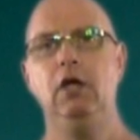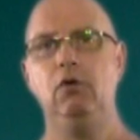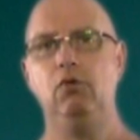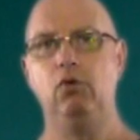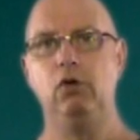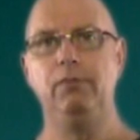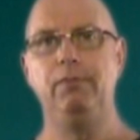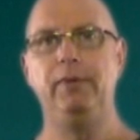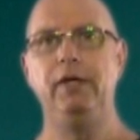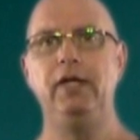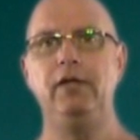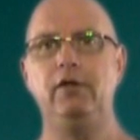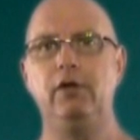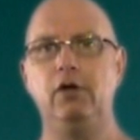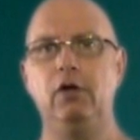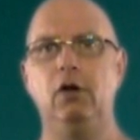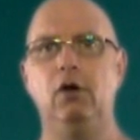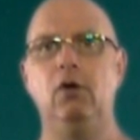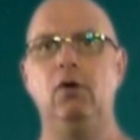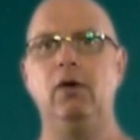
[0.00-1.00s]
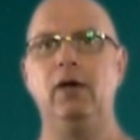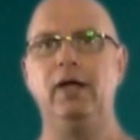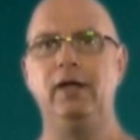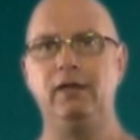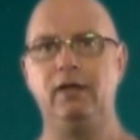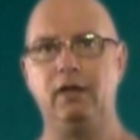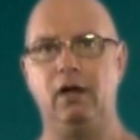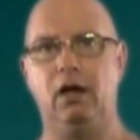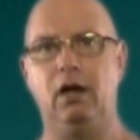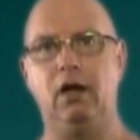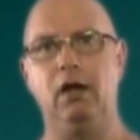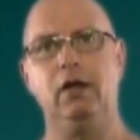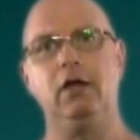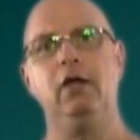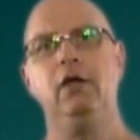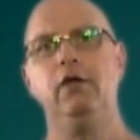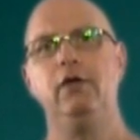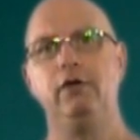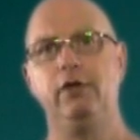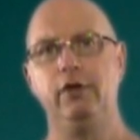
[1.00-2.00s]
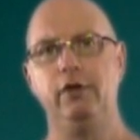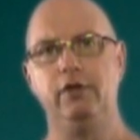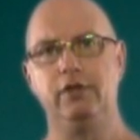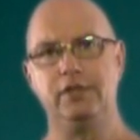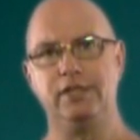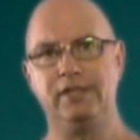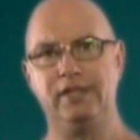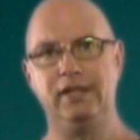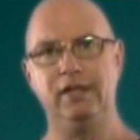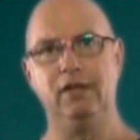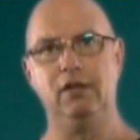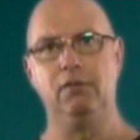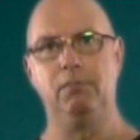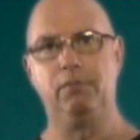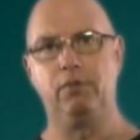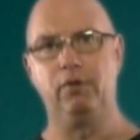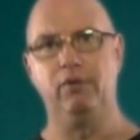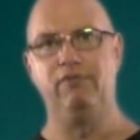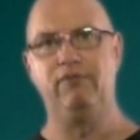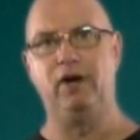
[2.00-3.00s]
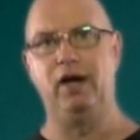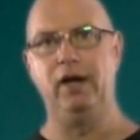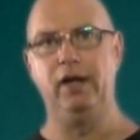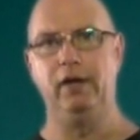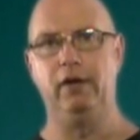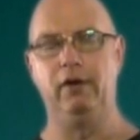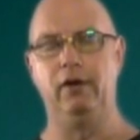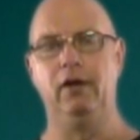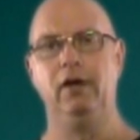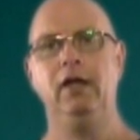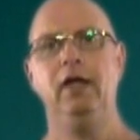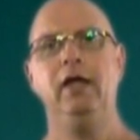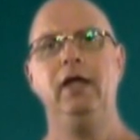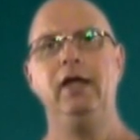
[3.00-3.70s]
would be to go and talk to your steel provider.